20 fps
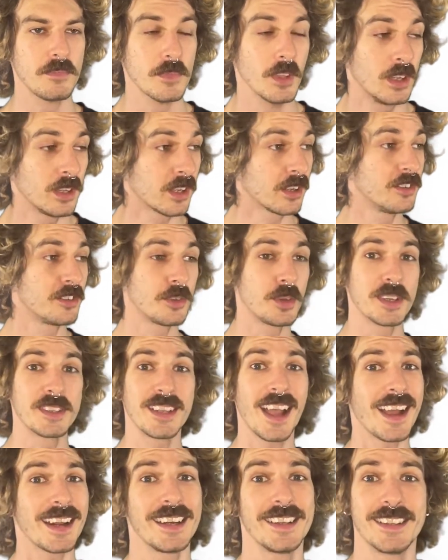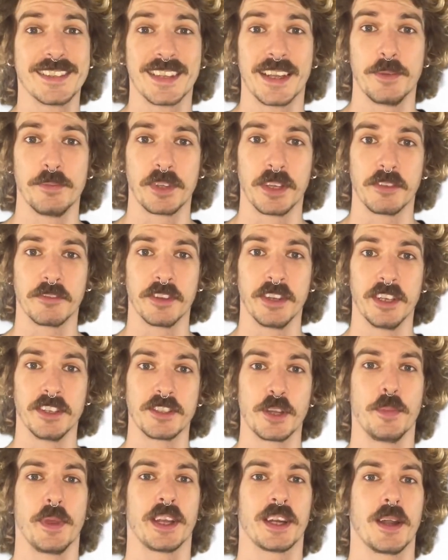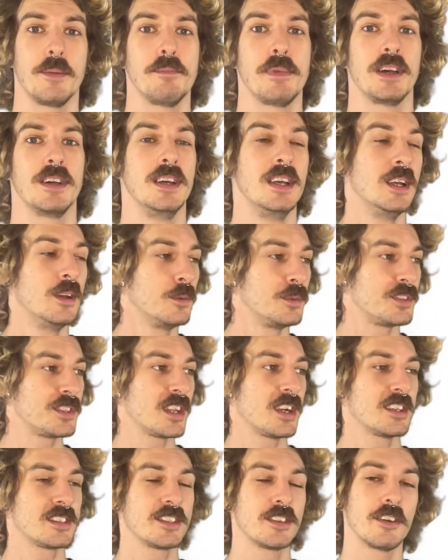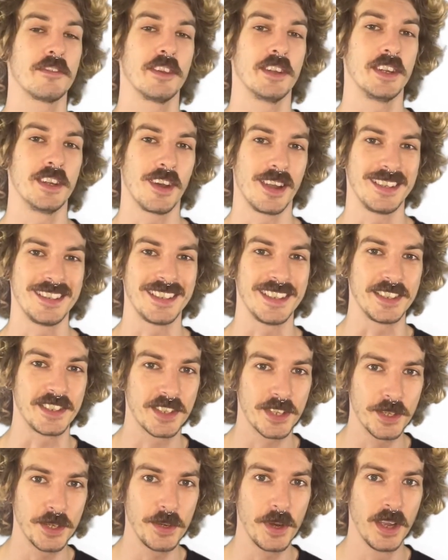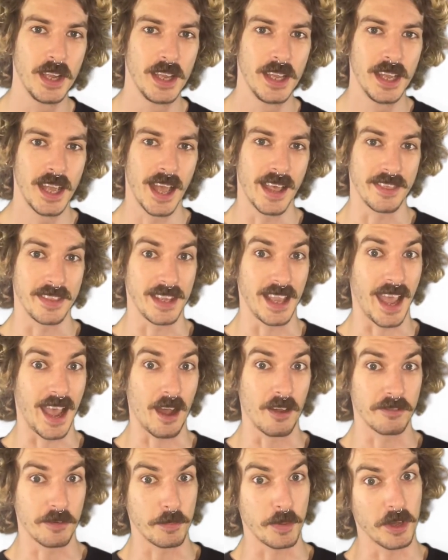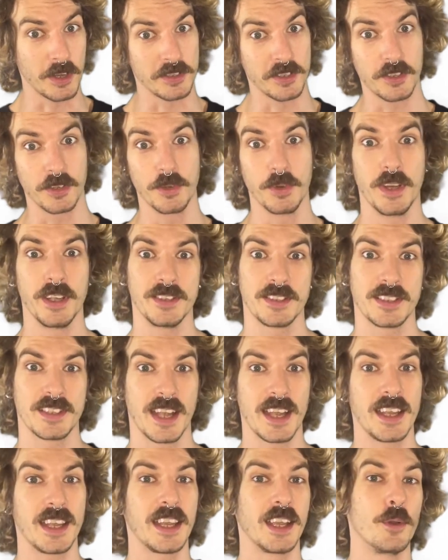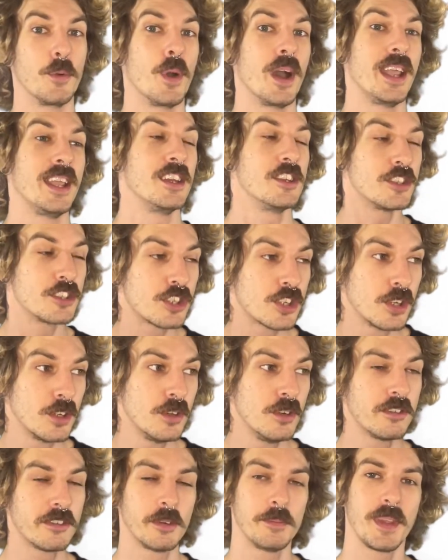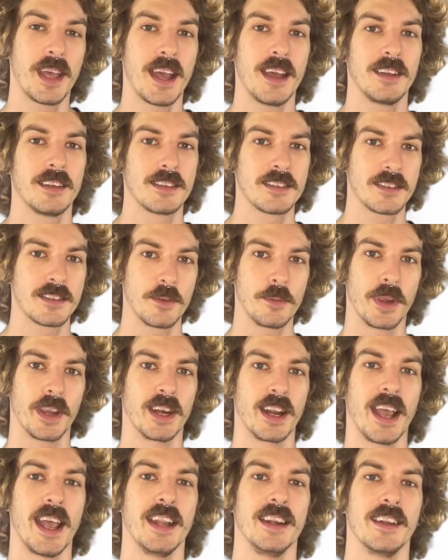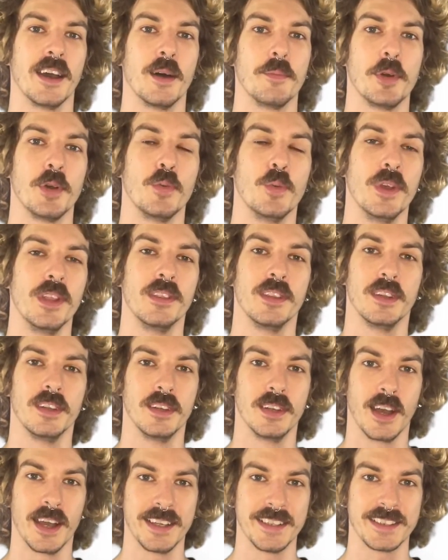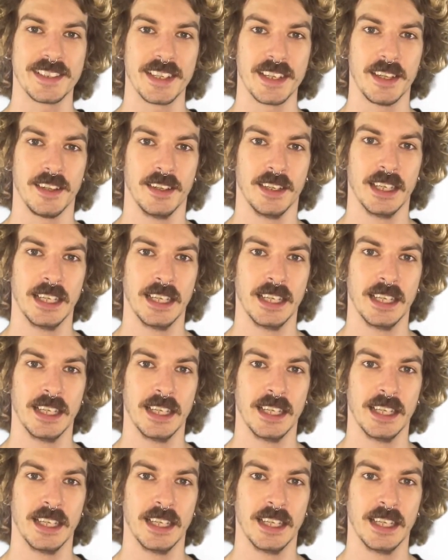Can do exactly the same thing for the atomic number. We started off at 92, and the alpha particle is taking away 2 from that, so we're going to end up with 90.